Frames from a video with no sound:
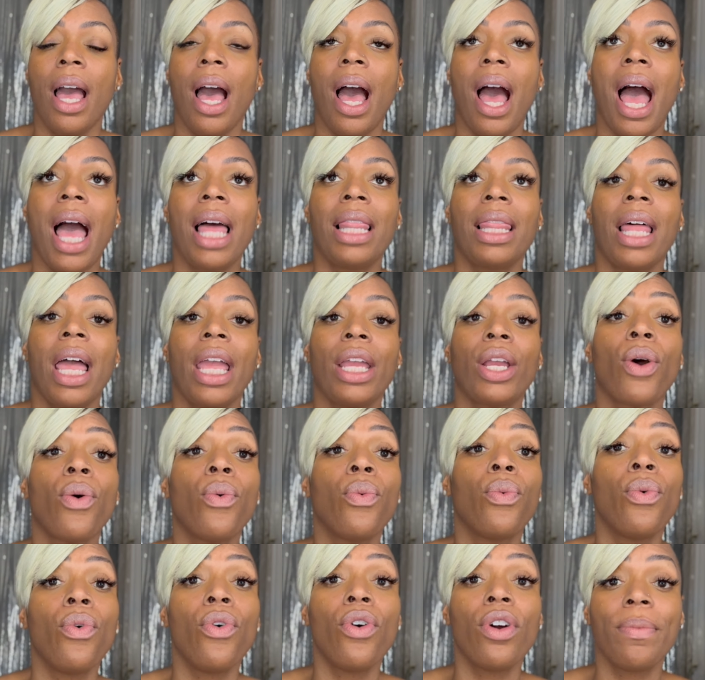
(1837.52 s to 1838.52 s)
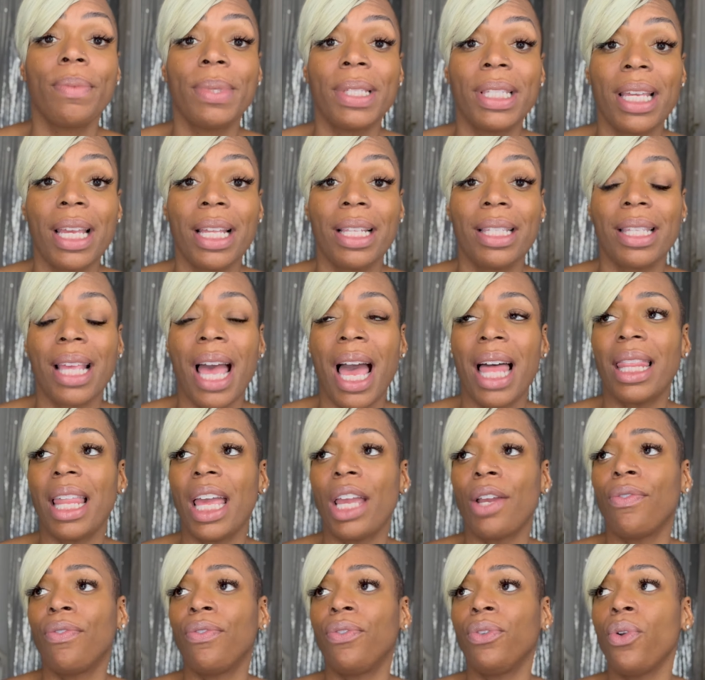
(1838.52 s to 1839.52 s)
I like warm scents, I
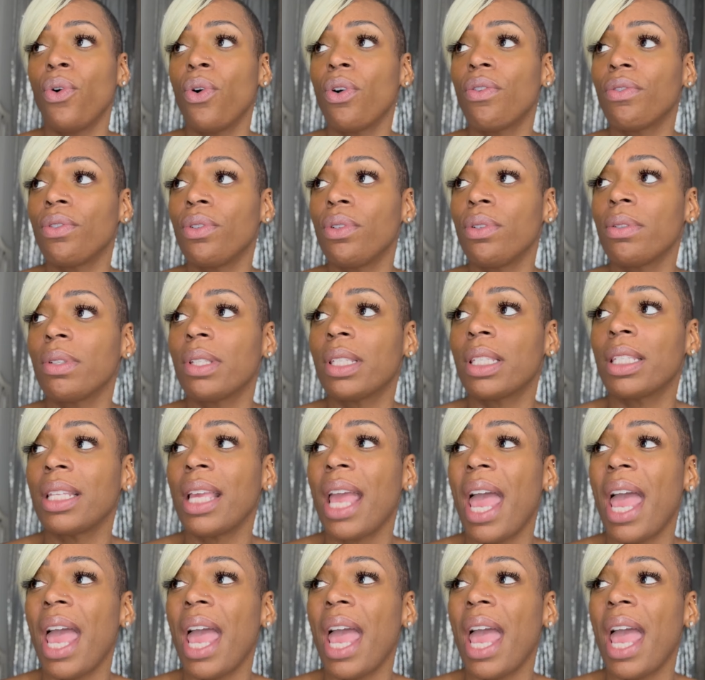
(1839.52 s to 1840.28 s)
like florals,